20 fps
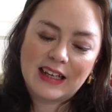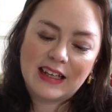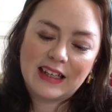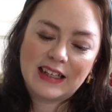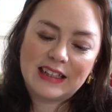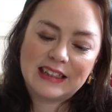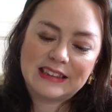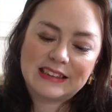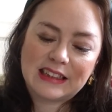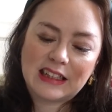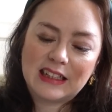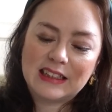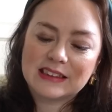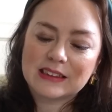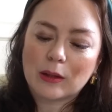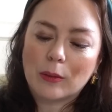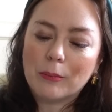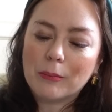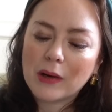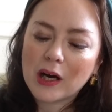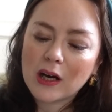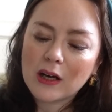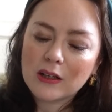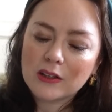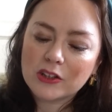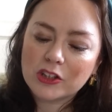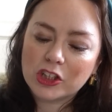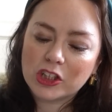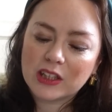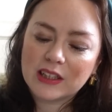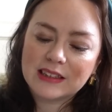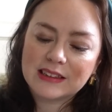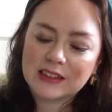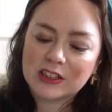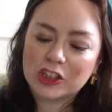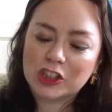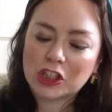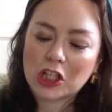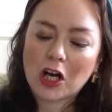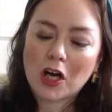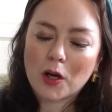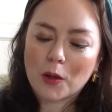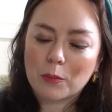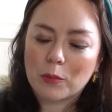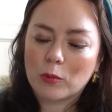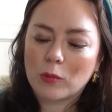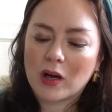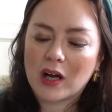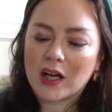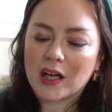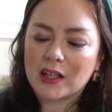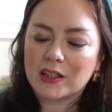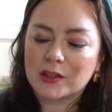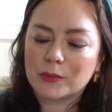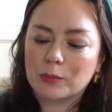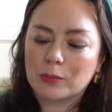He says, "March is a sharp word,